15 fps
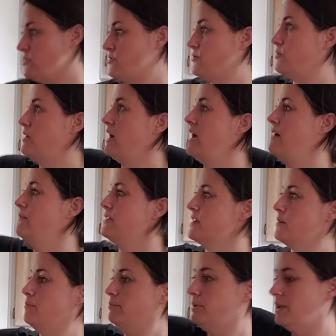so I don't have
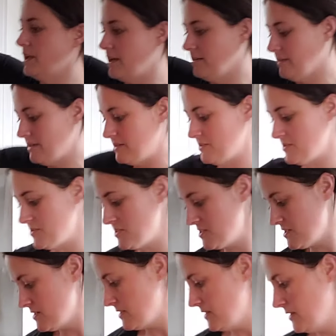like a playlist
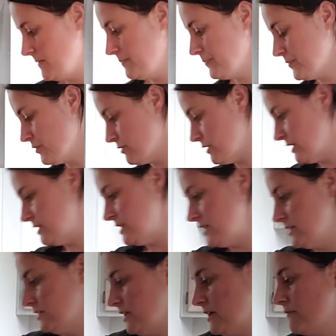or I
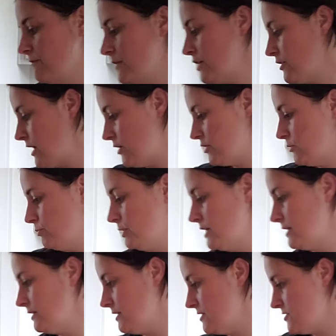need to like figure out a
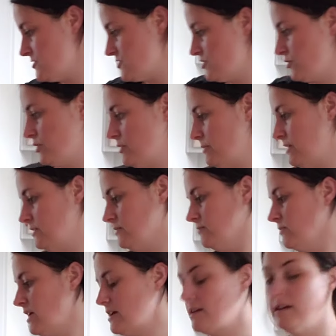playlist, you know what I mean?
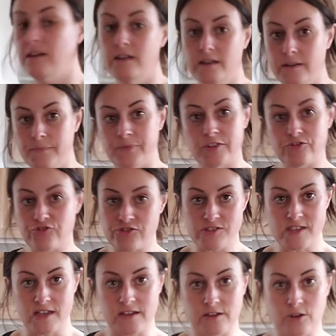Like, it's
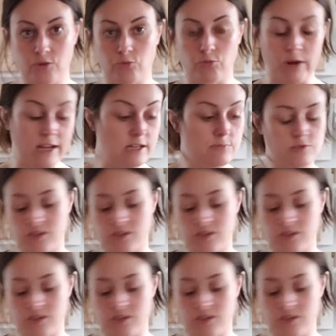just like random